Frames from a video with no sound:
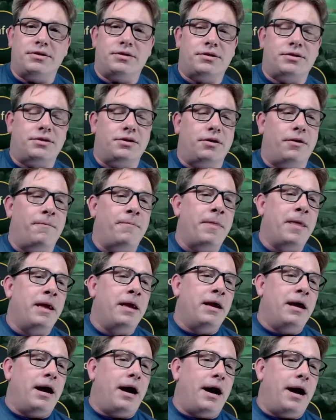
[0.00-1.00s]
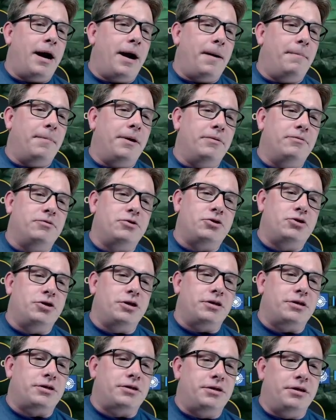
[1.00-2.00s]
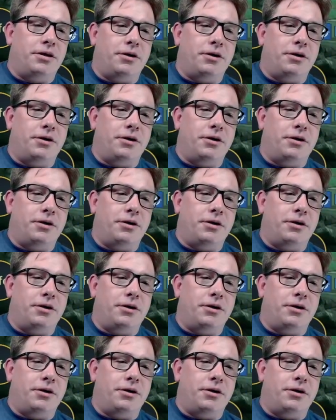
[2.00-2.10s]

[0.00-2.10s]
So it was just,